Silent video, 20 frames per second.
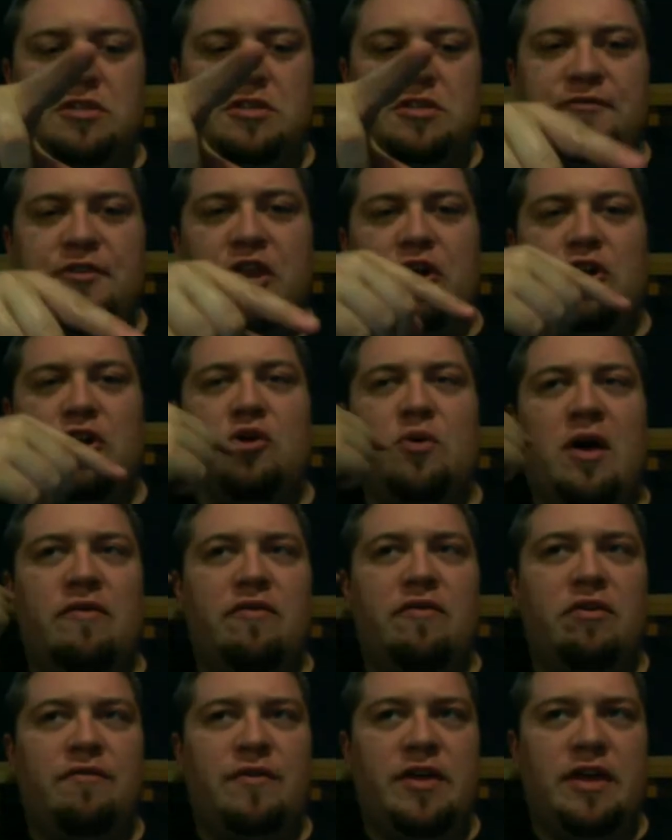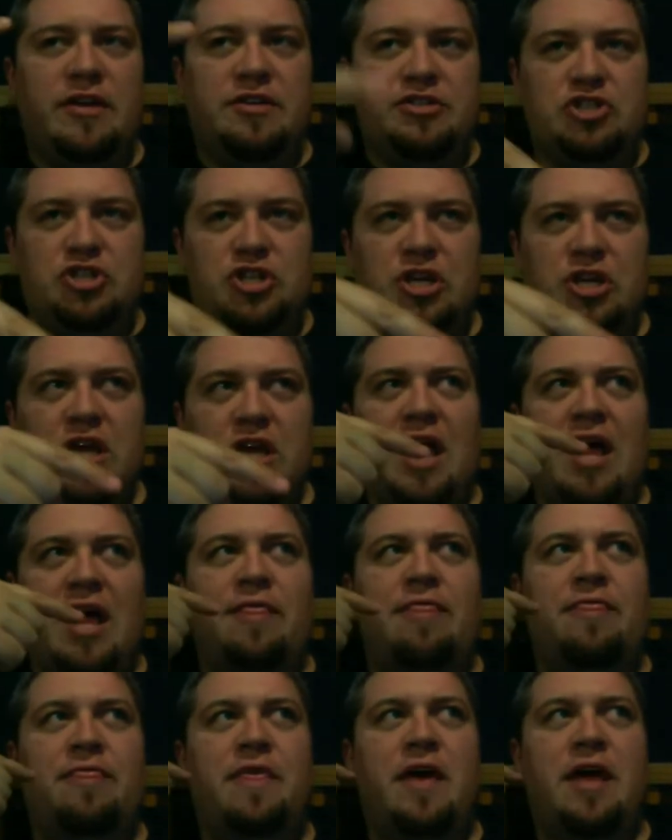Tiffany, are you having VSG
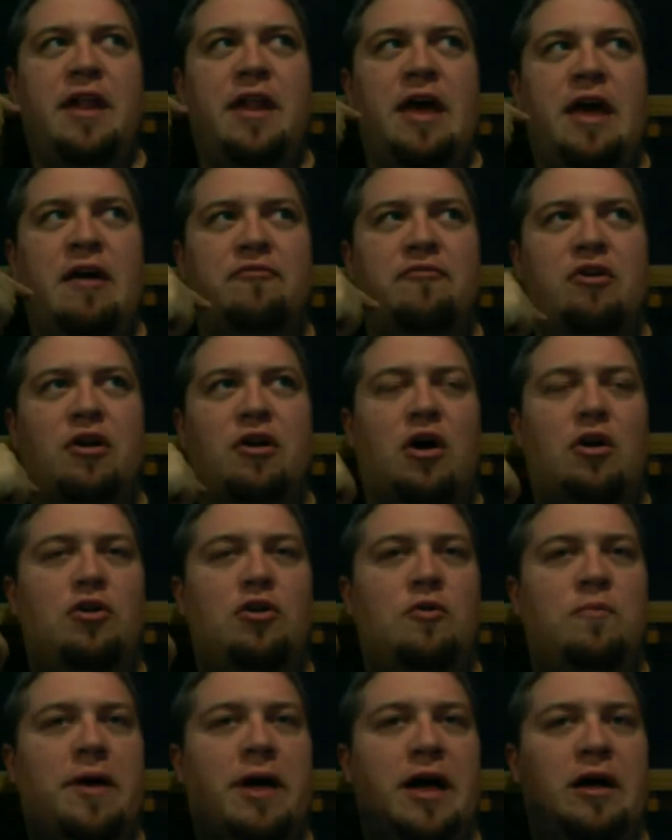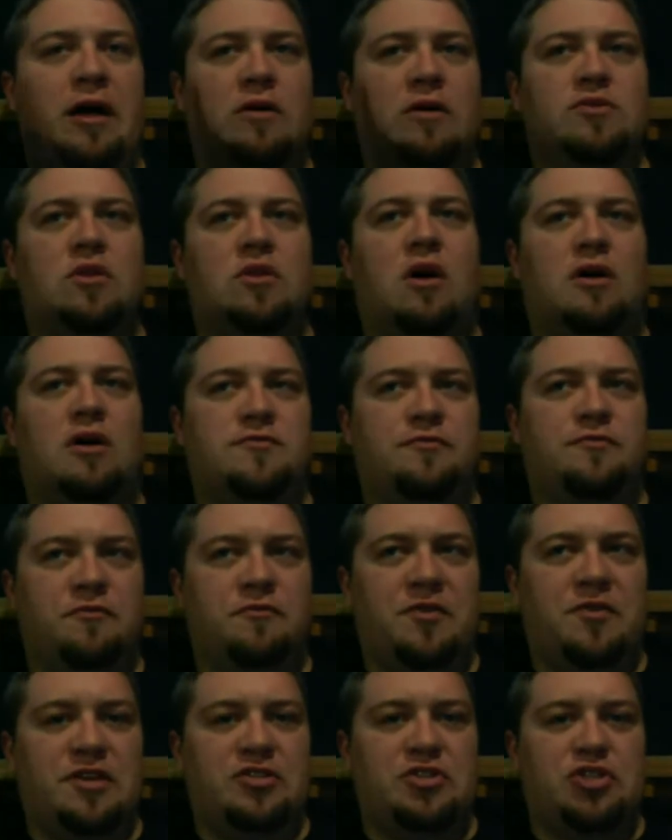and then after 100 pounds lost from
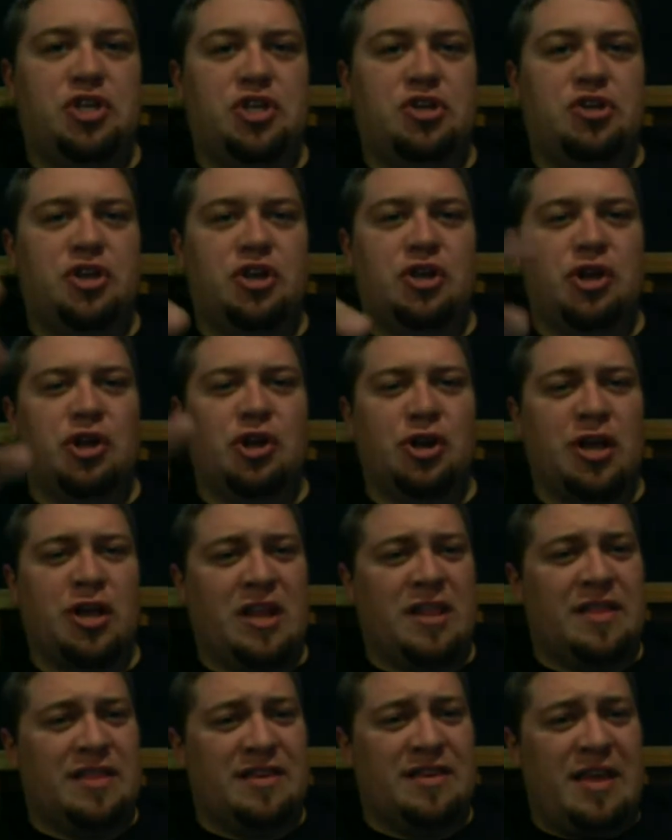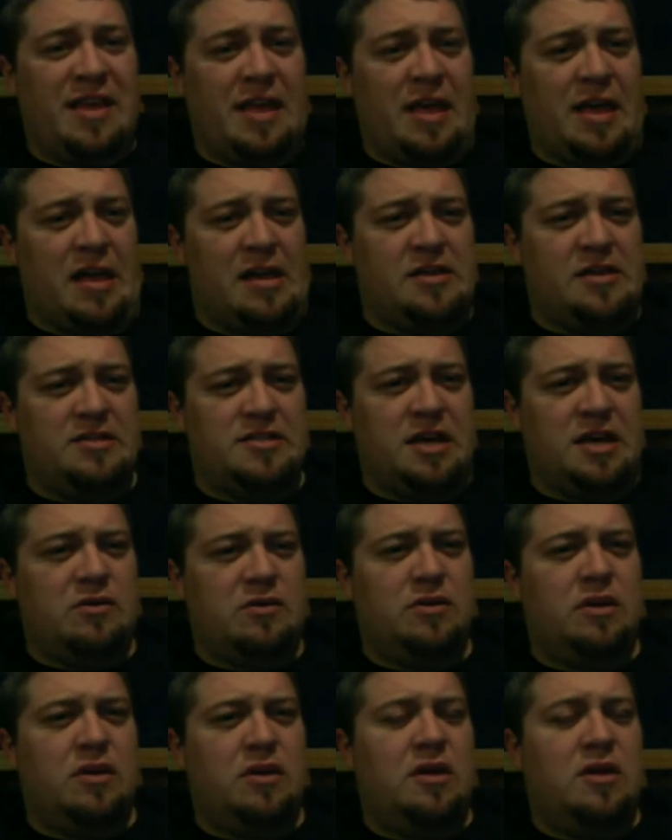VSG, you're getting the DS?
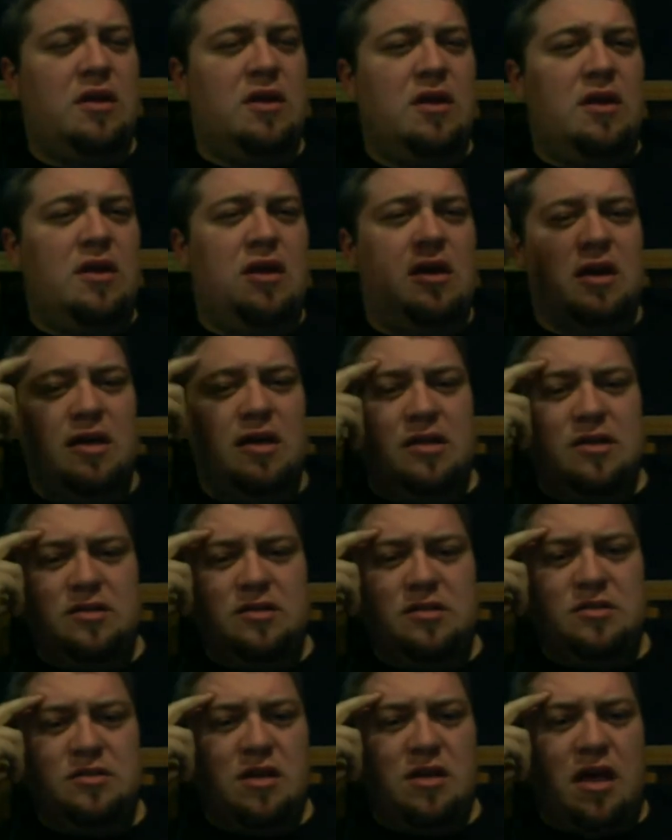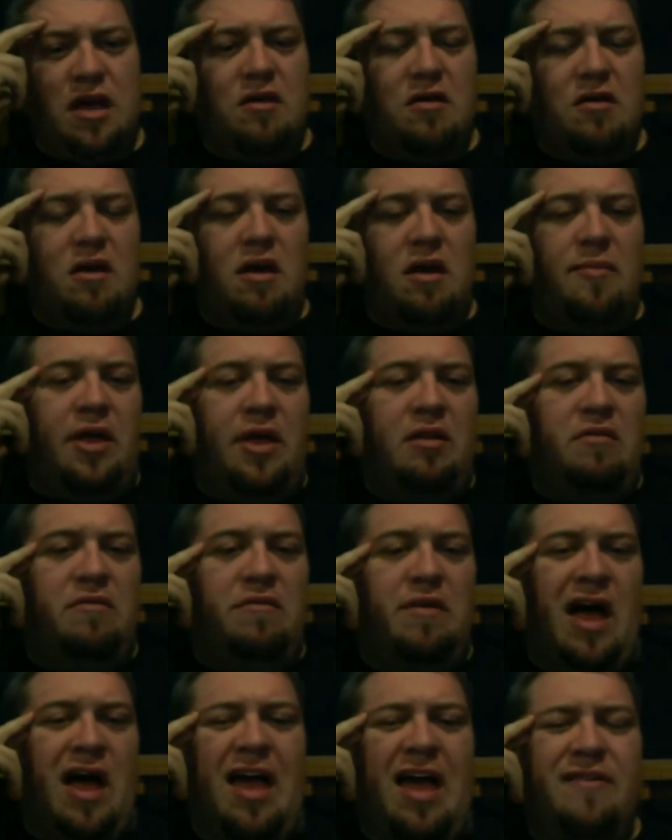How? Because, I
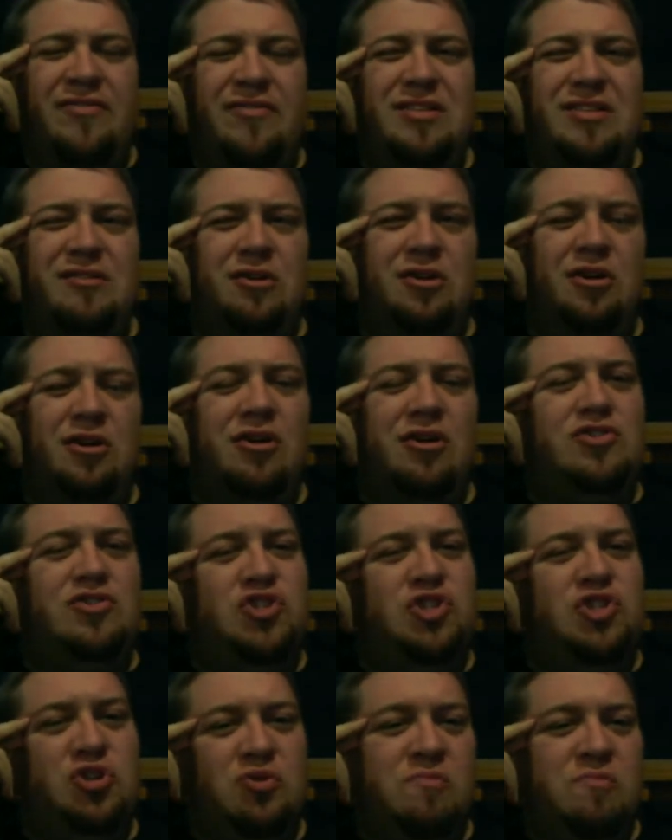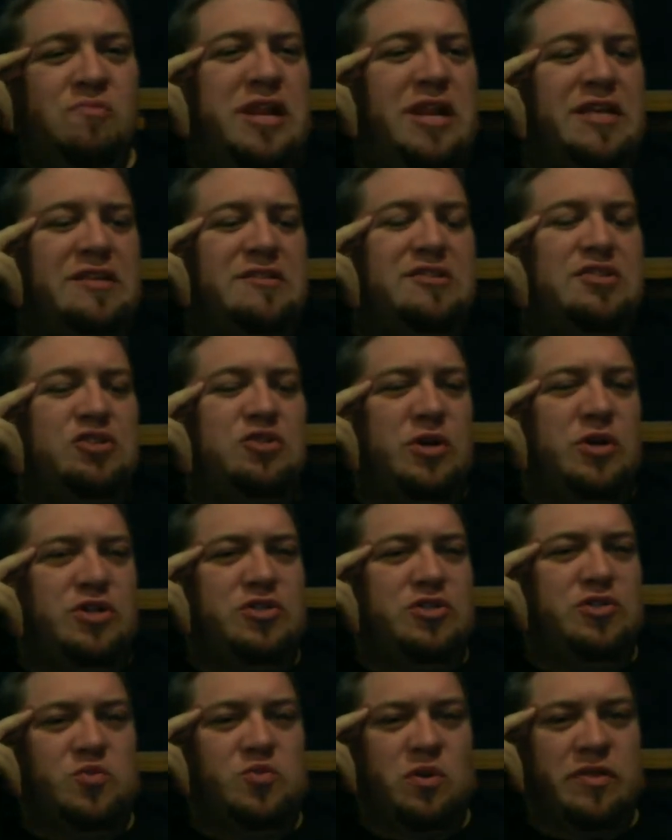mean, I haven't heard too many
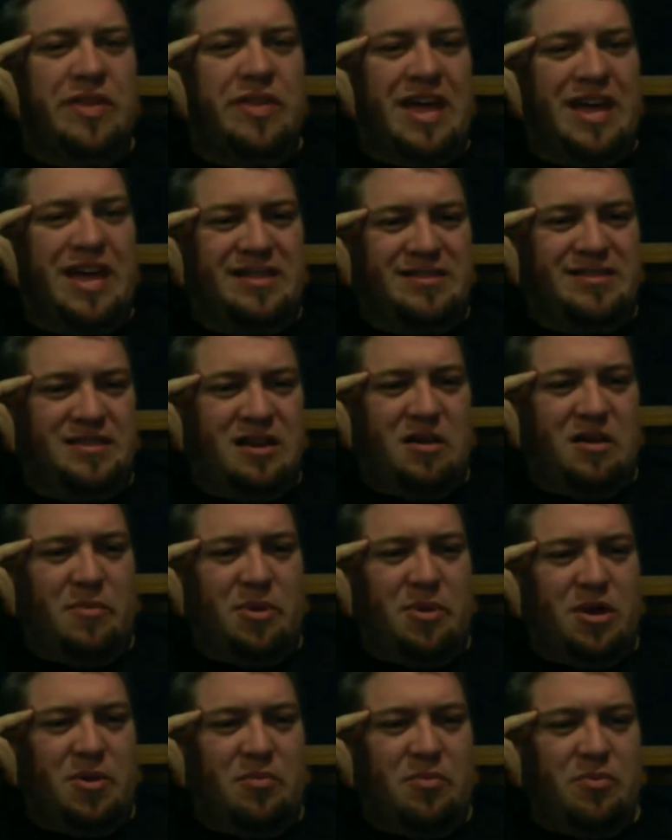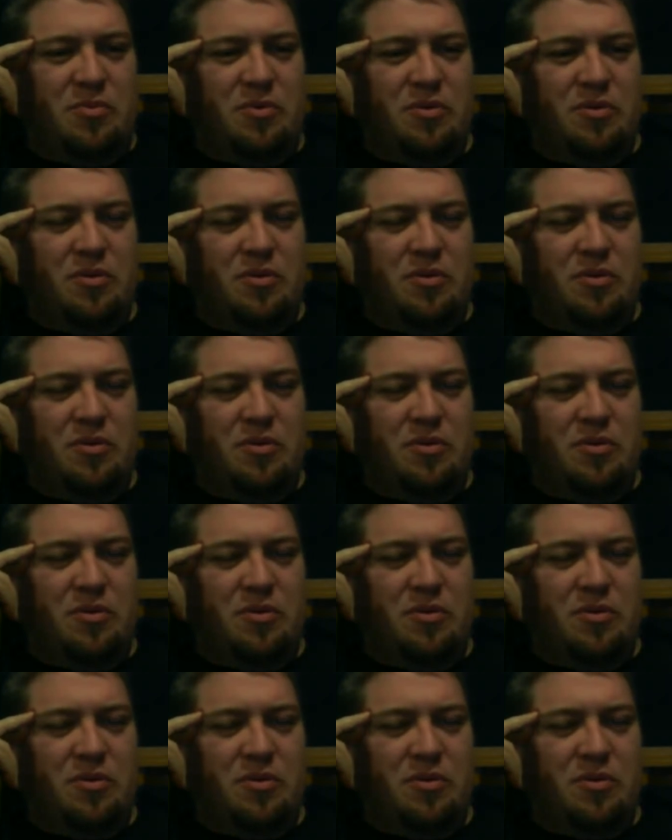situations where that's come up.